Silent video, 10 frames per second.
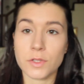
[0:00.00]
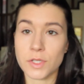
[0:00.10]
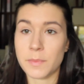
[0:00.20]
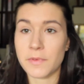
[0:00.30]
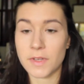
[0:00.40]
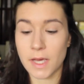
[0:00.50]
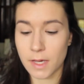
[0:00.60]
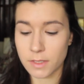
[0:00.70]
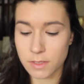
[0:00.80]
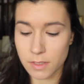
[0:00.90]
on top of
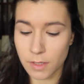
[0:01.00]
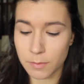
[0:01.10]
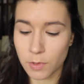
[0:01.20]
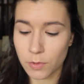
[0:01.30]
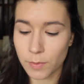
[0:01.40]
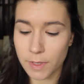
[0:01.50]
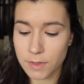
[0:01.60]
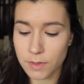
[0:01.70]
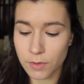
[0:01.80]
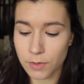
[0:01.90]
that, I'm
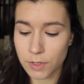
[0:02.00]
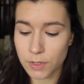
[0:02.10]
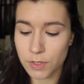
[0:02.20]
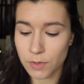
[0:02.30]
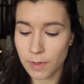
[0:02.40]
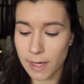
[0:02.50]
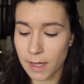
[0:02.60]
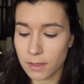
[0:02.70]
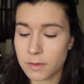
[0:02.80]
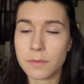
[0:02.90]
always going to
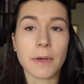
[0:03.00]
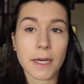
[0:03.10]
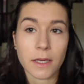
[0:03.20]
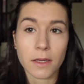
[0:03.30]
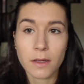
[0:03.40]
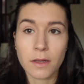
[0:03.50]
add my